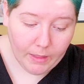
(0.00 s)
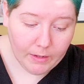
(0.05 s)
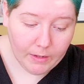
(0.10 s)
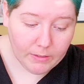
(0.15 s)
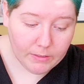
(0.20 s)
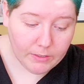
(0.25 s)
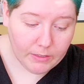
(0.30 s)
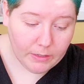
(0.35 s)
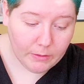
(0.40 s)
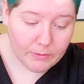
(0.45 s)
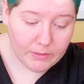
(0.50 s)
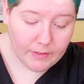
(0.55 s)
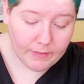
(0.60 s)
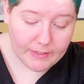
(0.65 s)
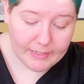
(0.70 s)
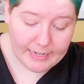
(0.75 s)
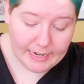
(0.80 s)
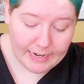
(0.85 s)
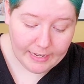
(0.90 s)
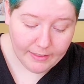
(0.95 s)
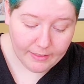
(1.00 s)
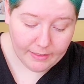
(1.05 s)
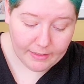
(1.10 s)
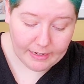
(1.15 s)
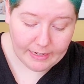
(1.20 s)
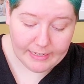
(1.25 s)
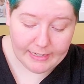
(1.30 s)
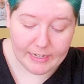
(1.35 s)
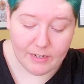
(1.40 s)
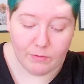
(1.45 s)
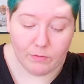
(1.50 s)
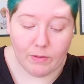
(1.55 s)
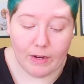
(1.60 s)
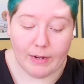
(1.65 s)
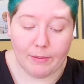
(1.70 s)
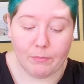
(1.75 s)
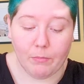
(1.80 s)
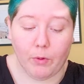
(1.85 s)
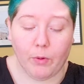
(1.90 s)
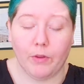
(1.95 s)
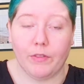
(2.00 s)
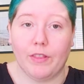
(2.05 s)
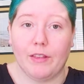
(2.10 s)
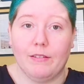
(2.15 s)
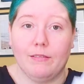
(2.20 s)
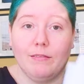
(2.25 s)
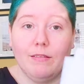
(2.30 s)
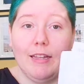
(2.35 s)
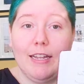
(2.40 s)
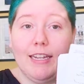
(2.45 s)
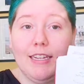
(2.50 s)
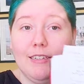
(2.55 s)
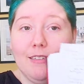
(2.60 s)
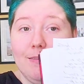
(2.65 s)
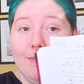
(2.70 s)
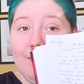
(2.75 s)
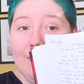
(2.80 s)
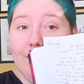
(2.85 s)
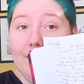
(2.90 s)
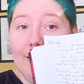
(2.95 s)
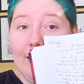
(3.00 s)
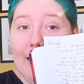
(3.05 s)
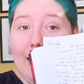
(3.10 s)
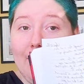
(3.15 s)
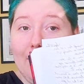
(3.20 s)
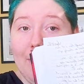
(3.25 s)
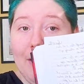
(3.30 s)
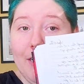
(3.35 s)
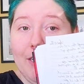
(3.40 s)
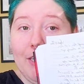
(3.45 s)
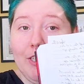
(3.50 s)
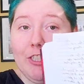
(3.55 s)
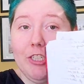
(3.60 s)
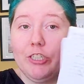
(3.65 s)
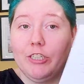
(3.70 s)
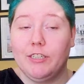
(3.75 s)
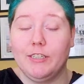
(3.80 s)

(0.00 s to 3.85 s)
So that was on the 10th, and I didn't write more than like that much.